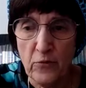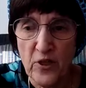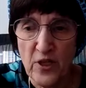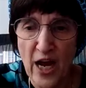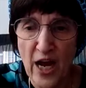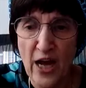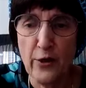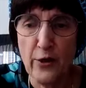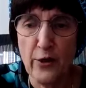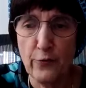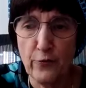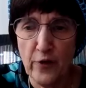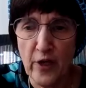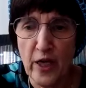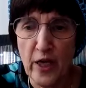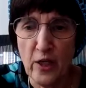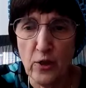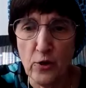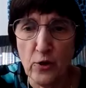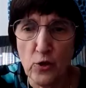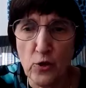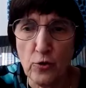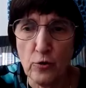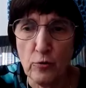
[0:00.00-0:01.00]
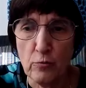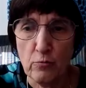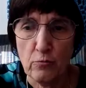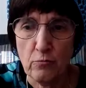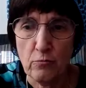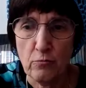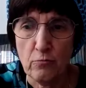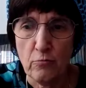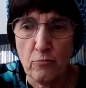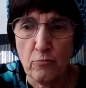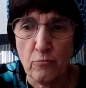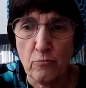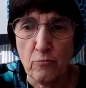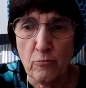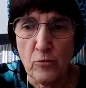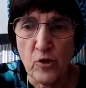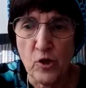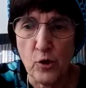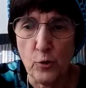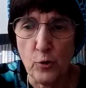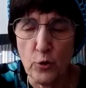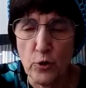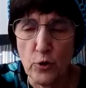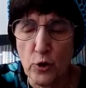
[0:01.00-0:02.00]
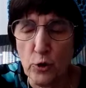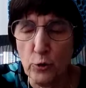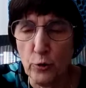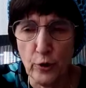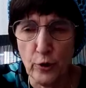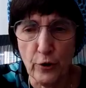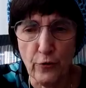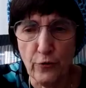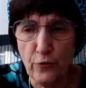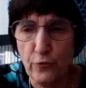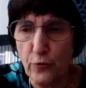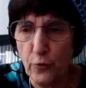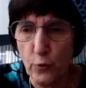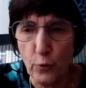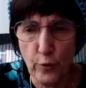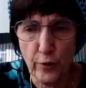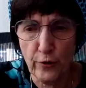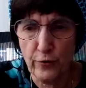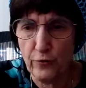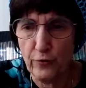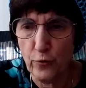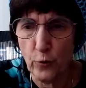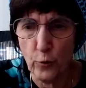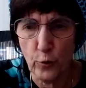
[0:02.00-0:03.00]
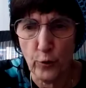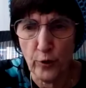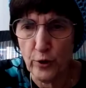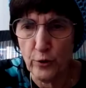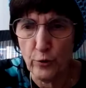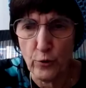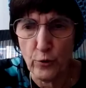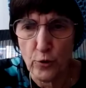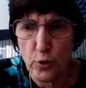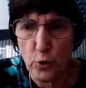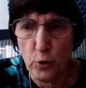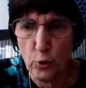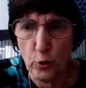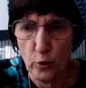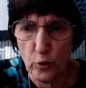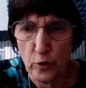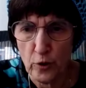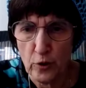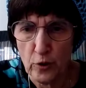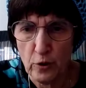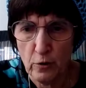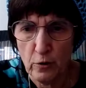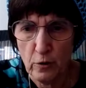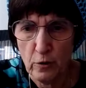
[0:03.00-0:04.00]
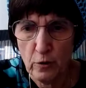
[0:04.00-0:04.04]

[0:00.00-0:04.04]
died of cancer. She was only 44 years old.